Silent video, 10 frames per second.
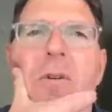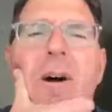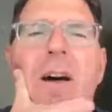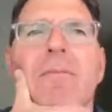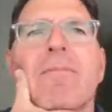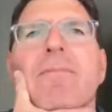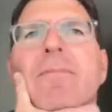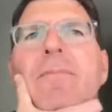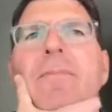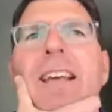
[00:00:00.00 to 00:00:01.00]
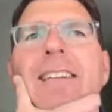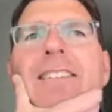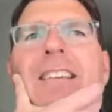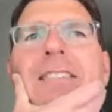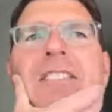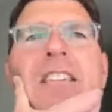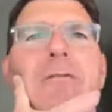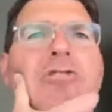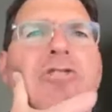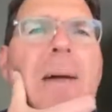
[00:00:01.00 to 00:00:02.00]
Well, they had sent
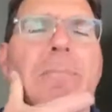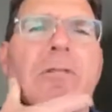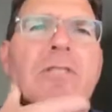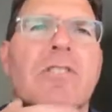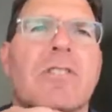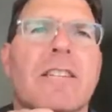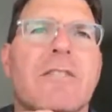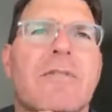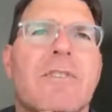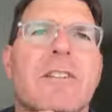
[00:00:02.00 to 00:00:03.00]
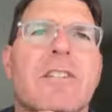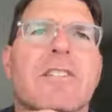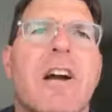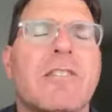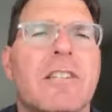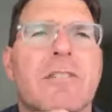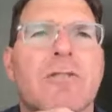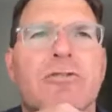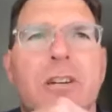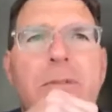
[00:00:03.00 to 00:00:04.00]
secret shoppers into various car
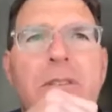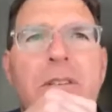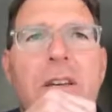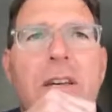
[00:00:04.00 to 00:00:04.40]
dealerships